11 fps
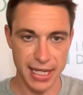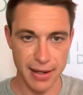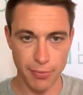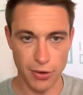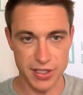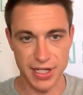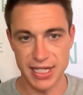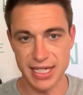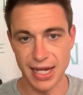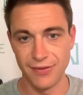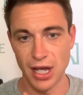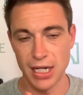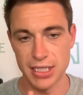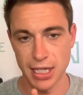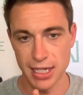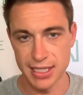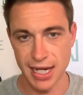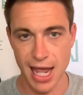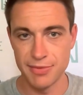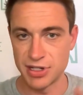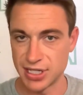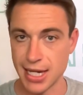The import's gonna save you a ton of
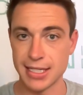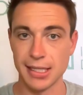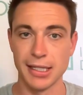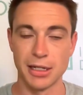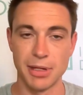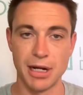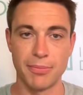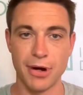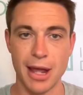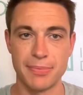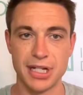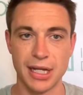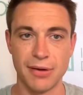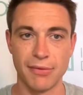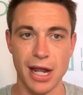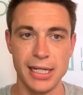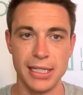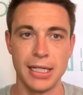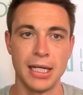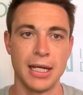time, just takes a little bit of prep to get right.